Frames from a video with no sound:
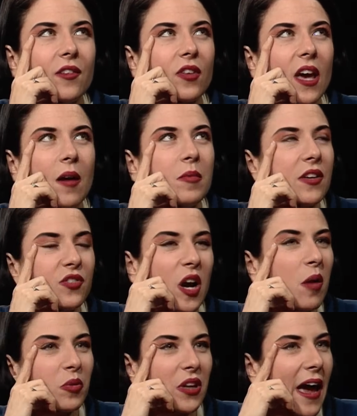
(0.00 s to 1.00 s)
It's
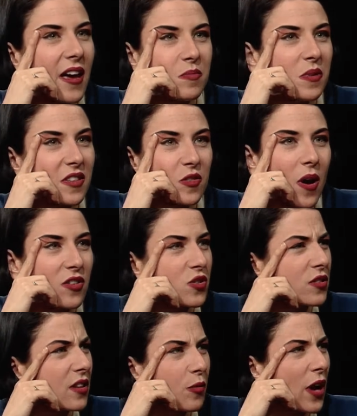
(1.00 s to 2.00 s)
terrible to ask me these
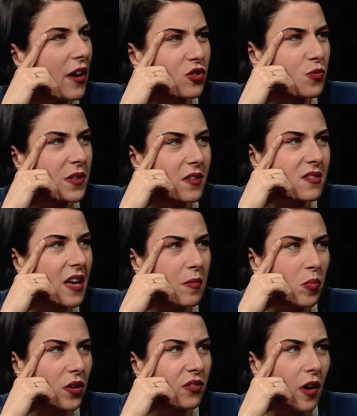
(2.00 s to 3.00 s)
questions because I just read the
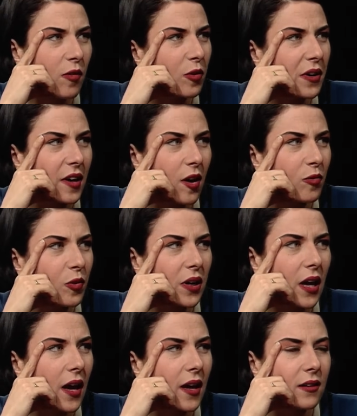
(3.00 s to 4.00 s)
same books over and over
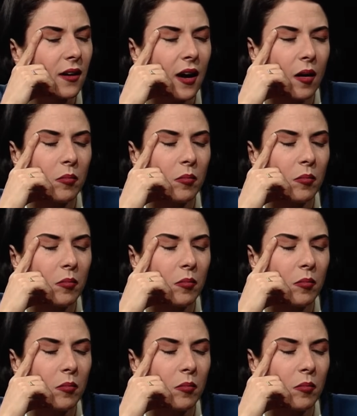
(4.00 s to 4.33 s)
again.